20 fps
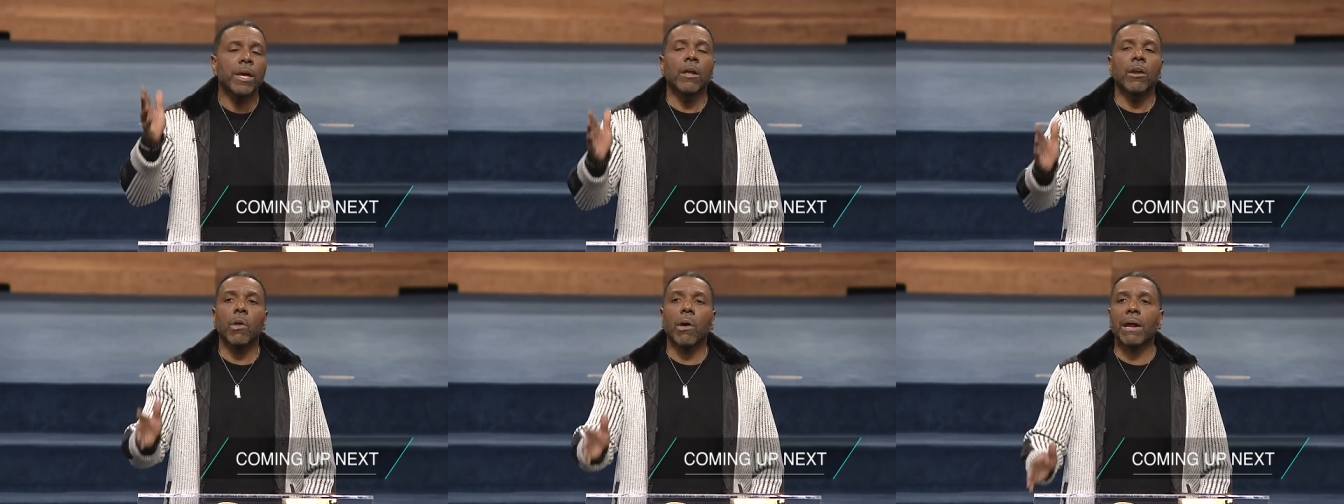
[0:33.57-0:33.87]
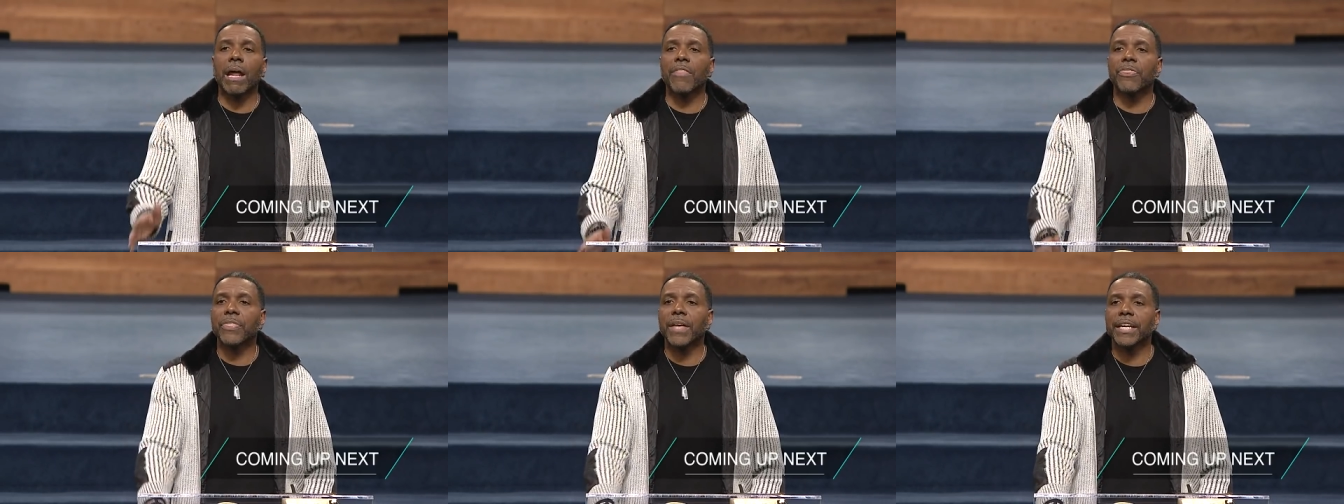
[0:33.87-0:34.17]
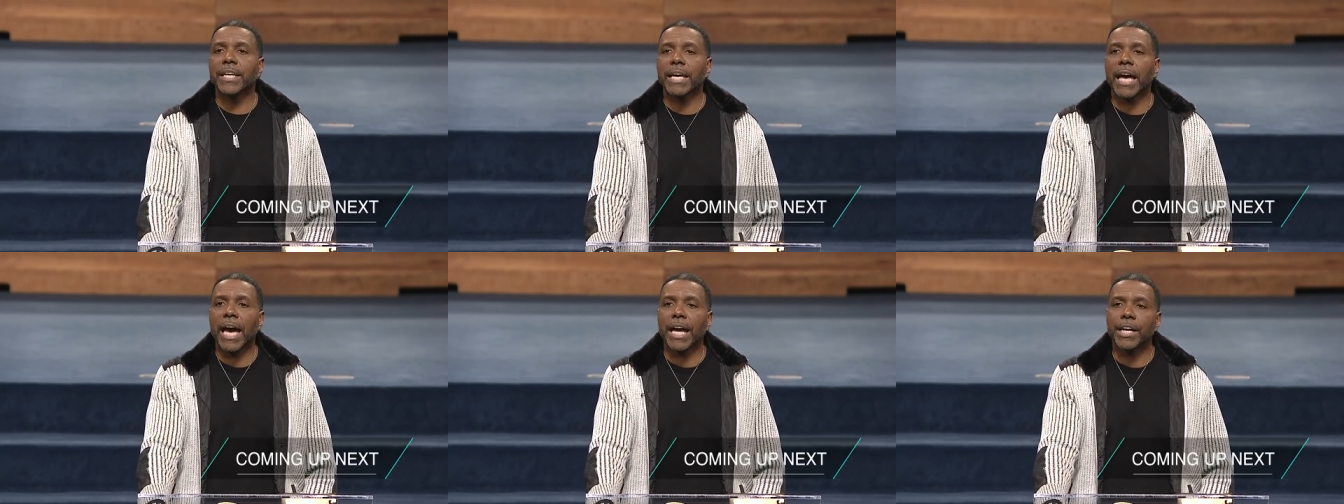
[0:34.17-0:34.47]
Lord, I
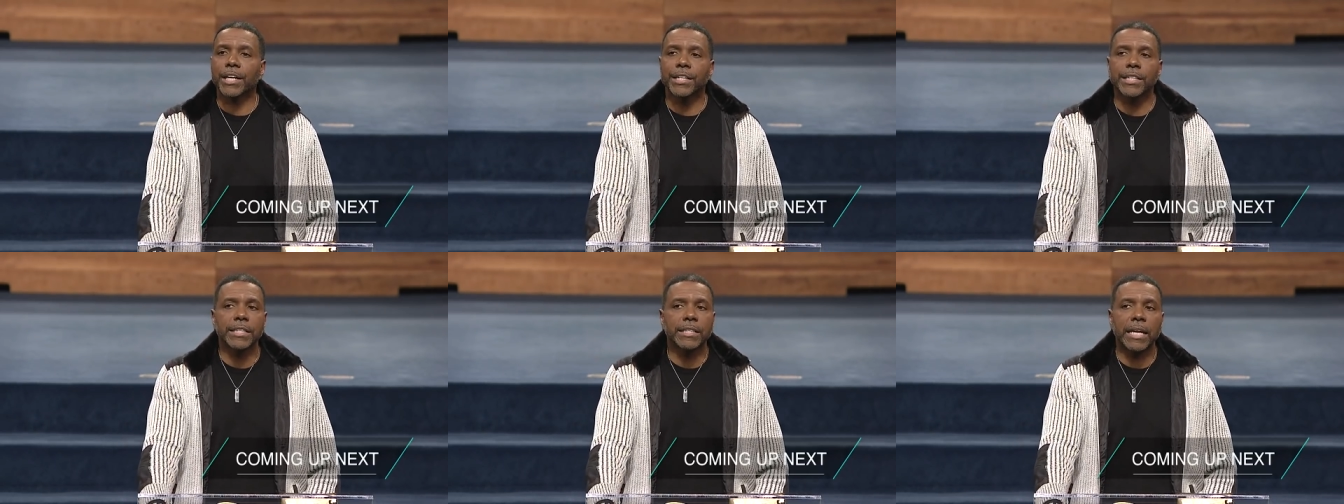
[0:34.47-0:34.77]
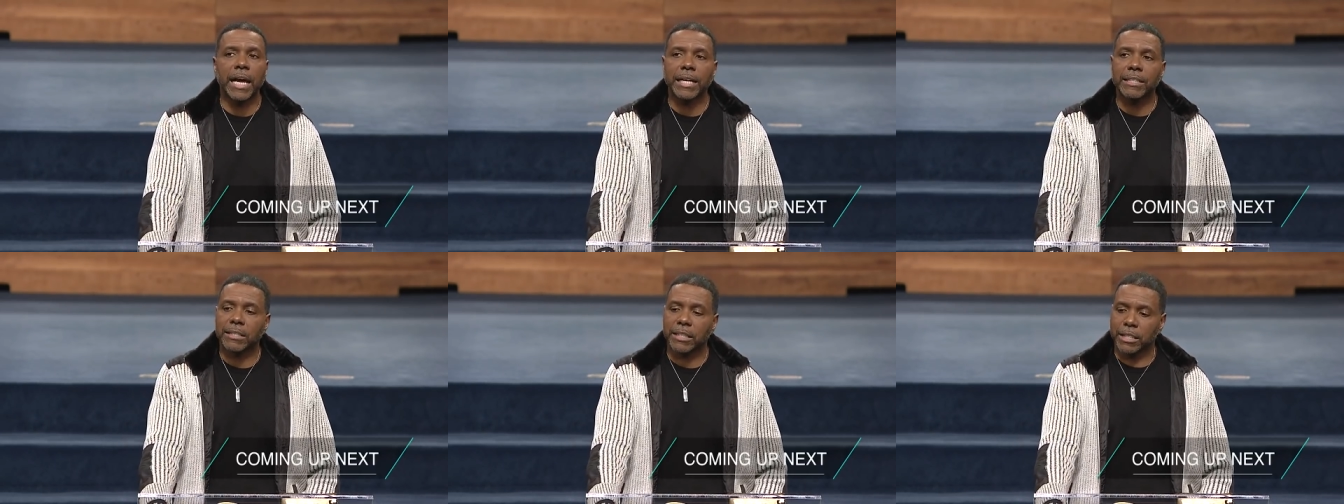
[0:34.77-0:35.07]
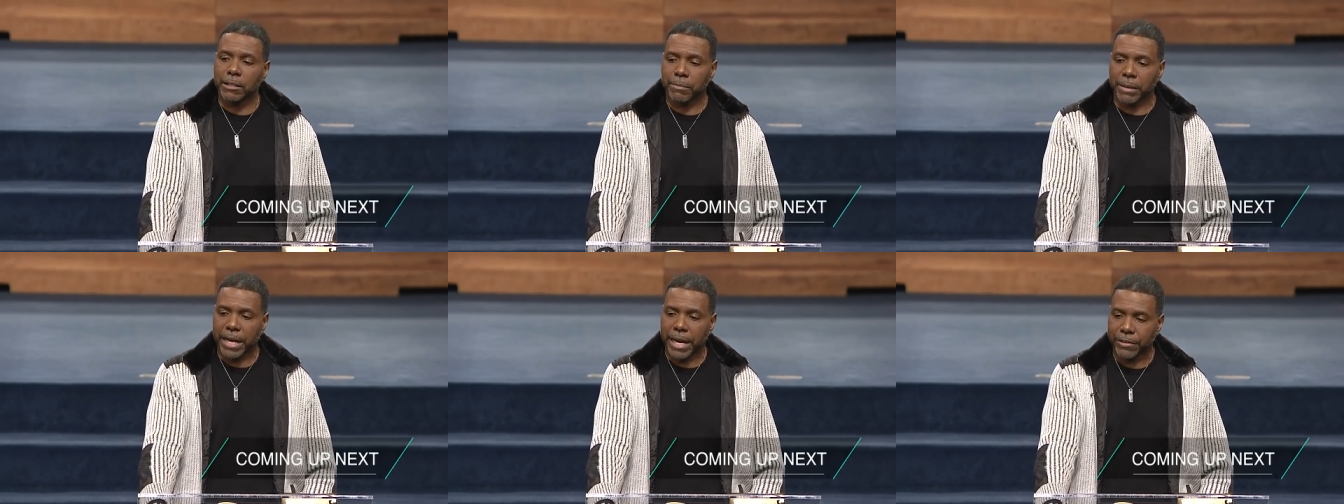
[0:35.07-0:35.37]
thank you I had a good night's
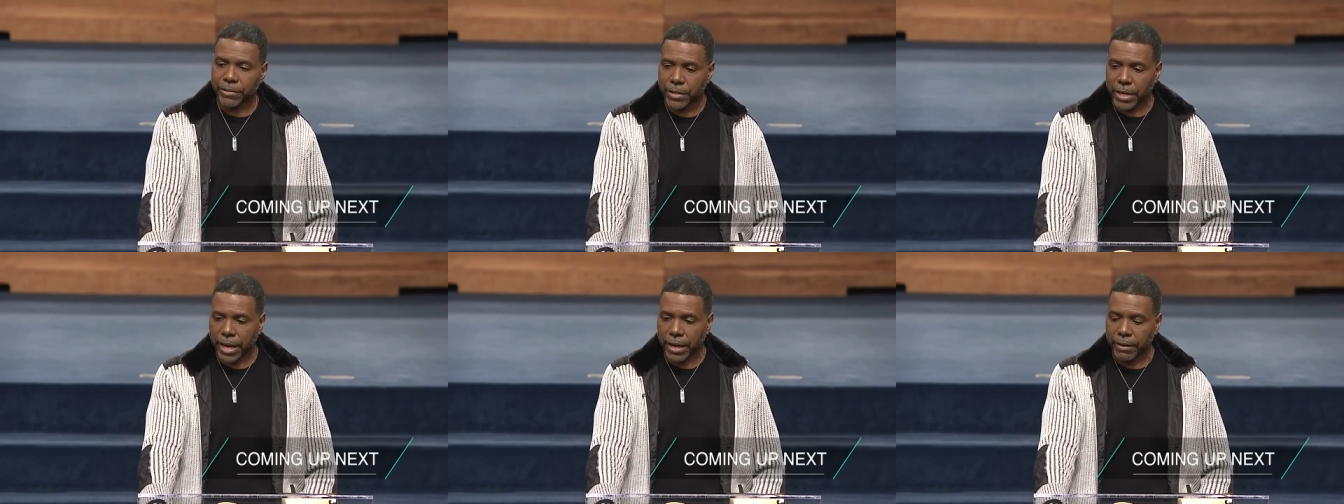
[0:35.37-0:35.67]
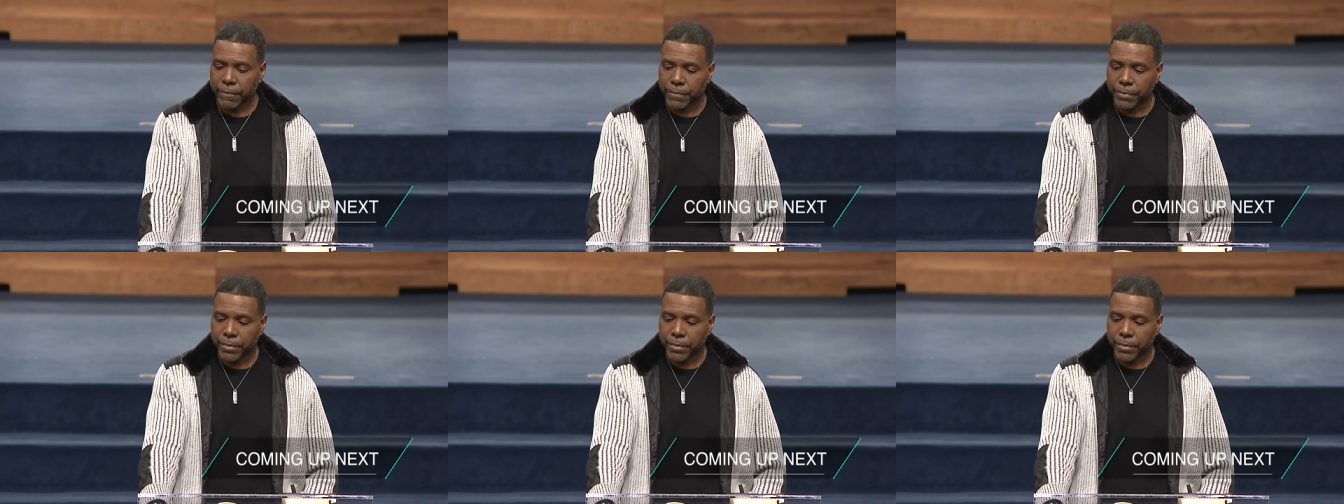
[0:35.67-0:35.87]
sleep last night.